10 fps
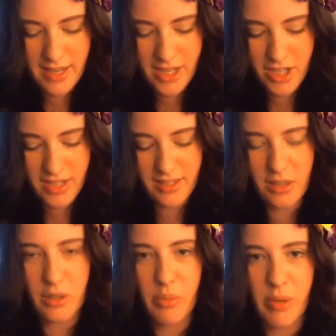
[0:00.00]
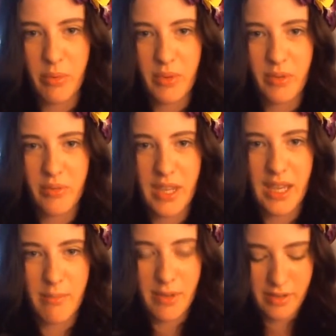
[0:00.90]
just so people don't think
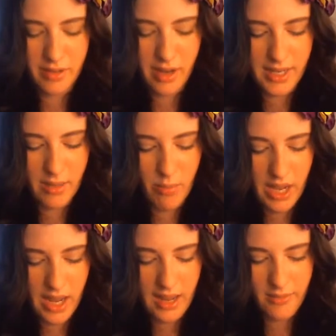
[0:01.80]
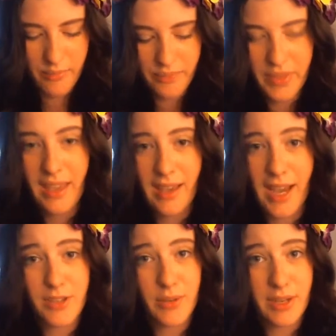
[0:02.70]
I'm a cocky butthead, I
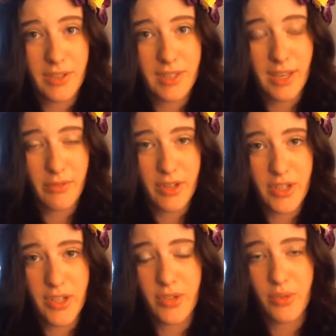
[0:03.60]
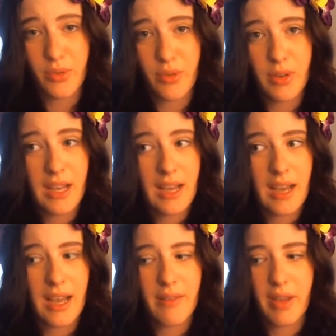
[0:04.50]
do actually take French at school.
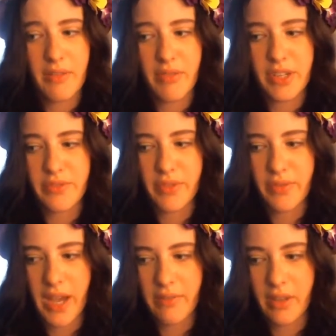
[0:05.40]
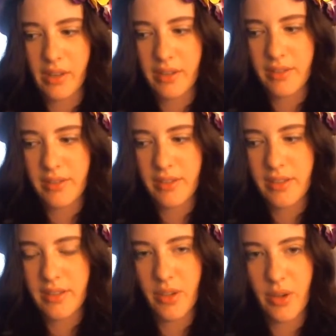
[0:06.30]
I've had French for 5 years,
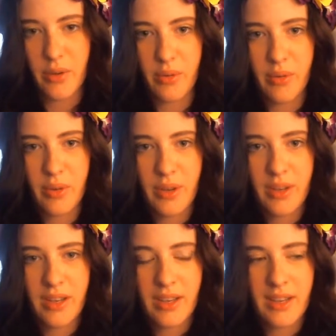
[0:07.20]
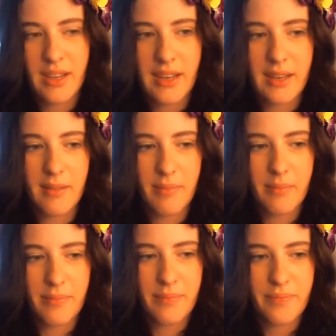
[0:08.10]
so
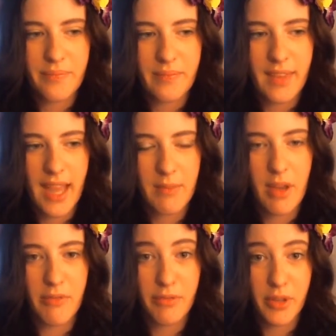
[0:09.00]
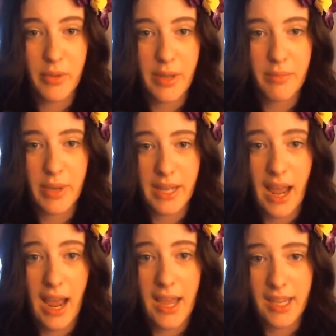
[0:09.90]
I'm not fluent, but
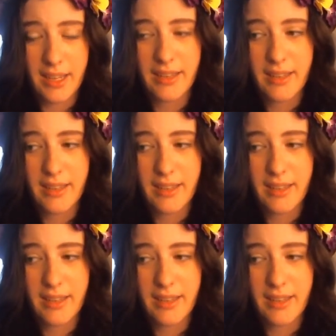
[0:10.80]
I